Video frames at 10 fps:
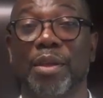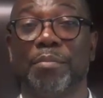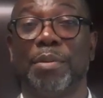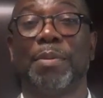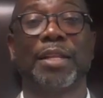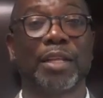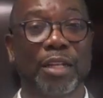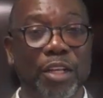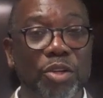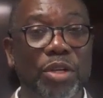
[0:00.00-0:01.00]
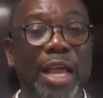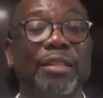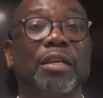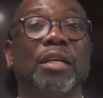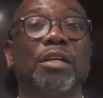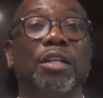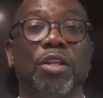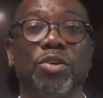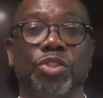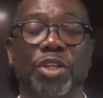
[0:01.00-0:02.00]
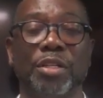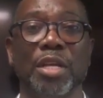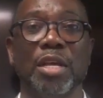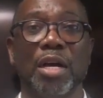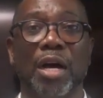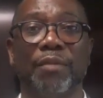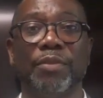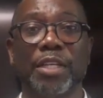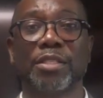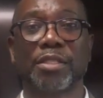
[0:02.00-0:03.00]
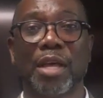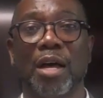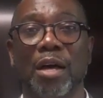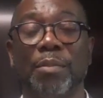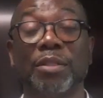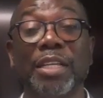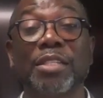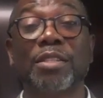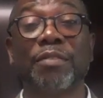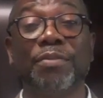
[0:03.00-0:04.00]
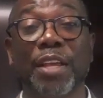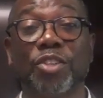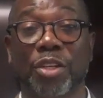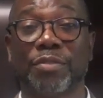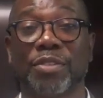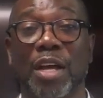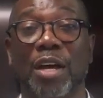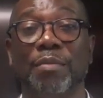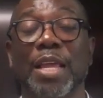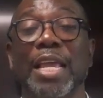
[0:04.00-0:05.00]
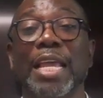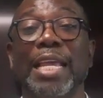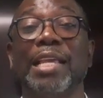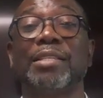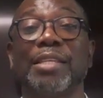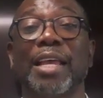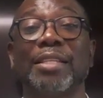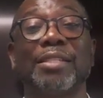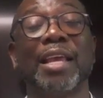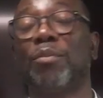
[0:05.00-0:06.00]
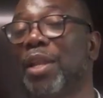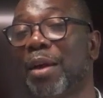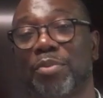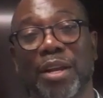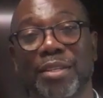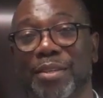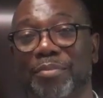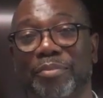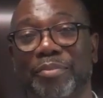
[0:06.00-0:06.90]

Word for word: But, but at the conclusion of this psalm or this division of psalm, he says, yet will I praise him.